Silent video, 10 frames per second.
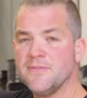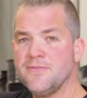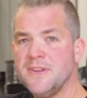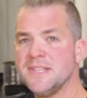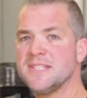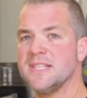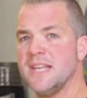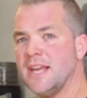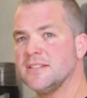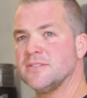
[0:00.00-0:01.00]
fits
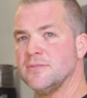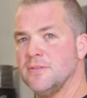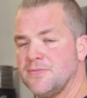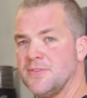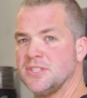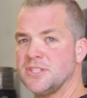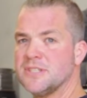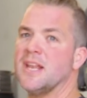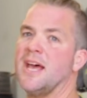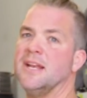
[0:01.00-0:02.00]
next to a fridge
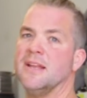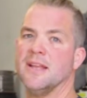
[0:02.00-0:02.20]
slide